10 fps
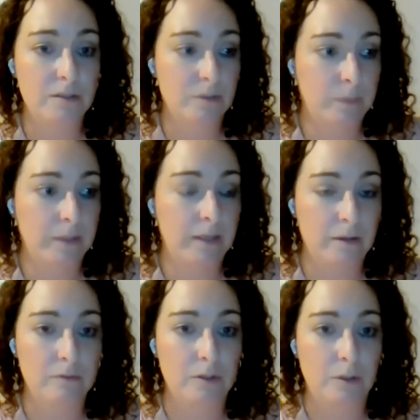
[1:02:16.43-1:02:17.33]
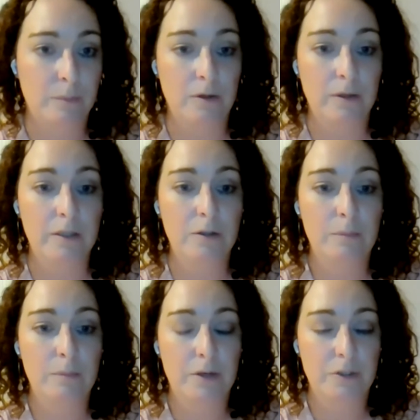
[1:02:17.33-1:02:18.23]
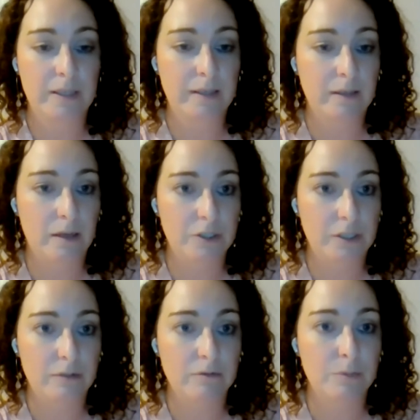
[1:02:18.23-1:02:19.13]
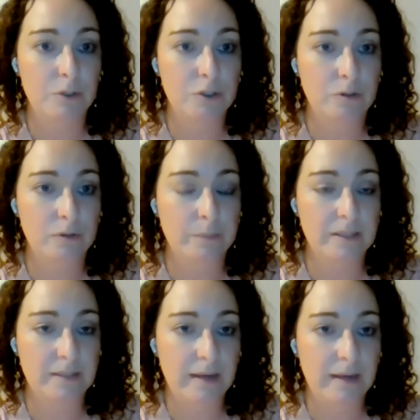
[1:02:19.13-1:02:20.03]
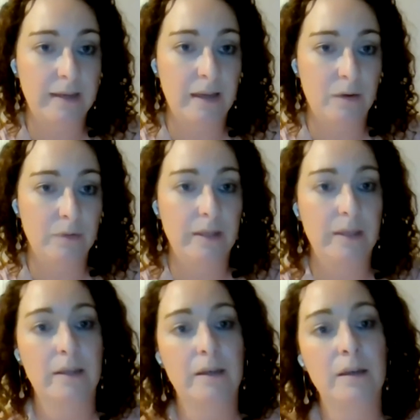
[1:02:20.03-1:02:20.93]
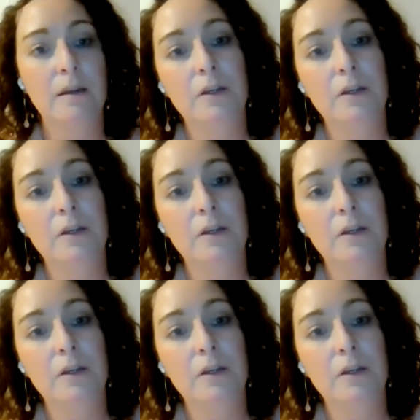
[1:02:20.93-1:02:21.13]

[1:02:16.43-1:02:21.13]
someone in the room or you know modern technology in the room to show them exactly how they can